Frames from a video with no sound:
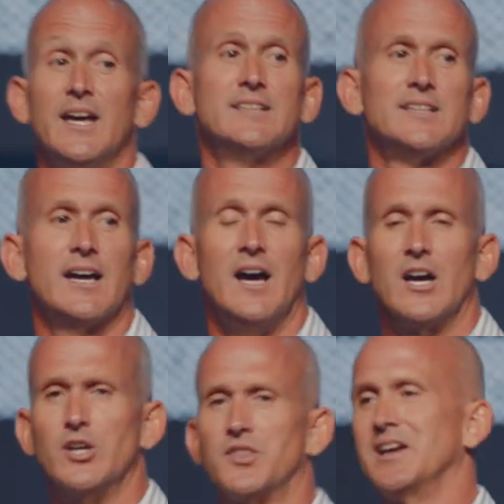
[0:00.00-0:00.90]
he's like,
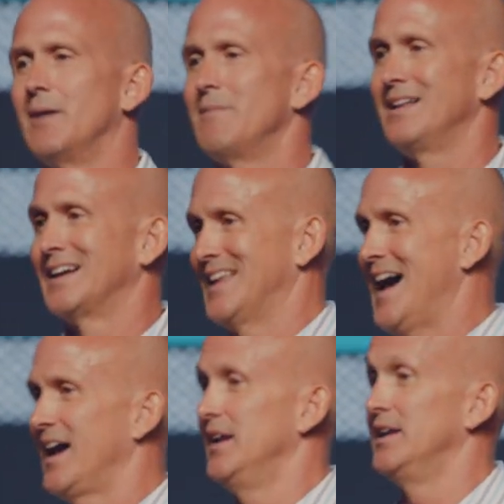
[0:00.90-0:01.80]
good thing I'm not like
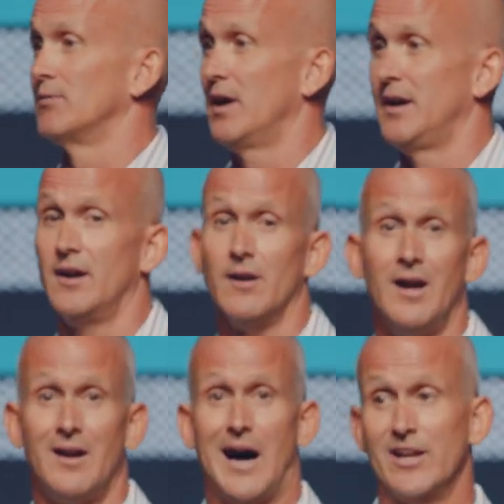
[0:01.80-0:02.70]
that idiot right here.
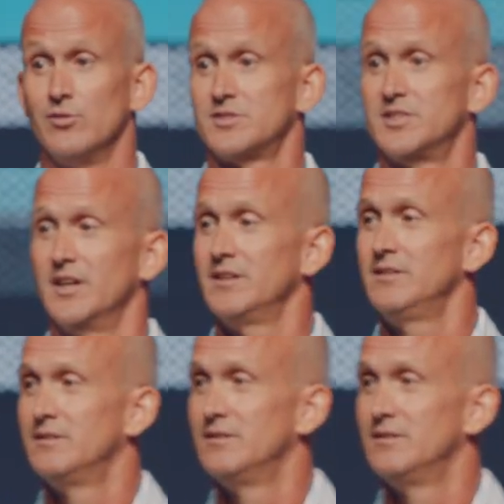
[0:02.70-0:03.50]
I don't sin.